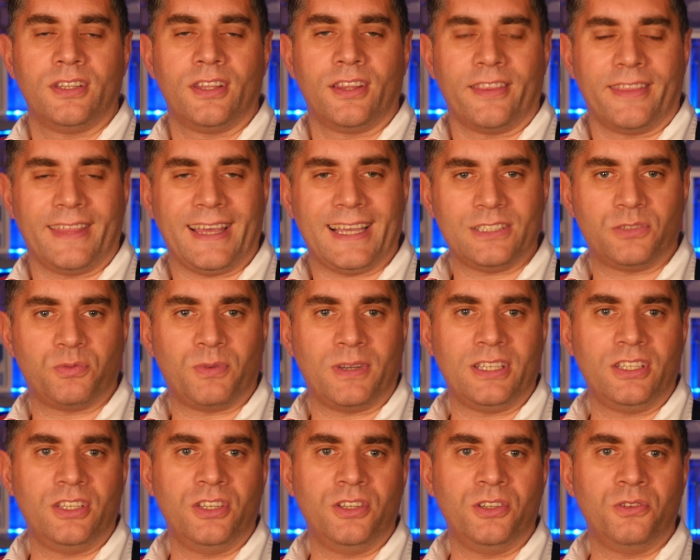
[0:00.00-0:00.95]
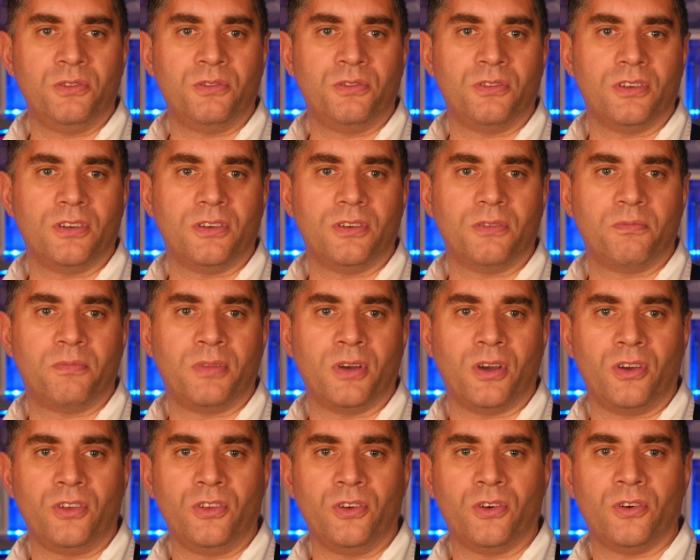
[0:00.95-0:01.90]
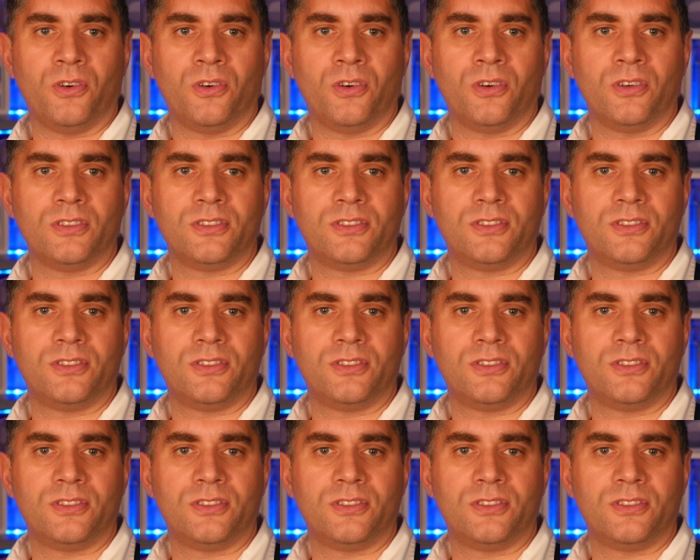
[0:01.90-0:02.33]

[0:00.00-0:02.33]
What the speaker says: that's where you put your